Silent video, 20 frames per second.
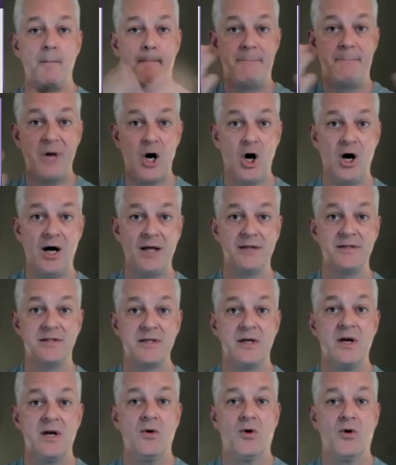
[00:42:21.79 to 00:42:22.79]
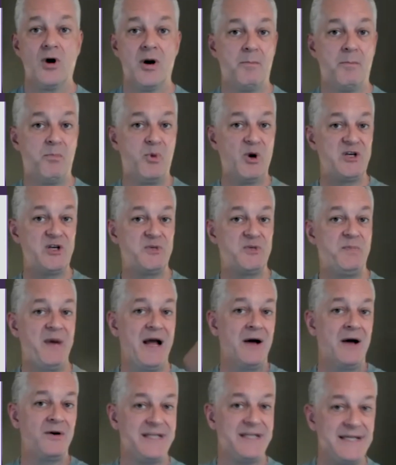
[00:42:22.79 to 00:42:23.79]
bonds or a British
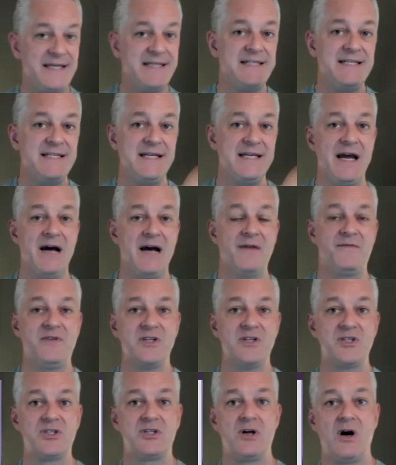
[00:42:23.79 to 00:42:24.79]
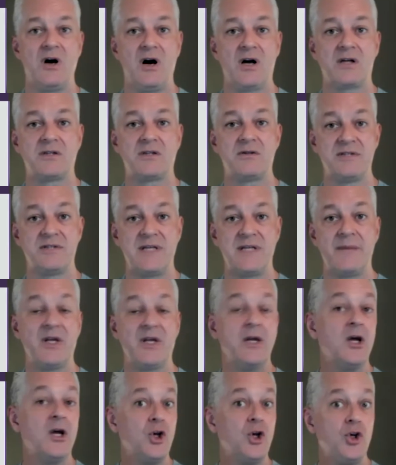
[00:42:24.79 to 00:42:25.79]
pound ETF in stocks or something.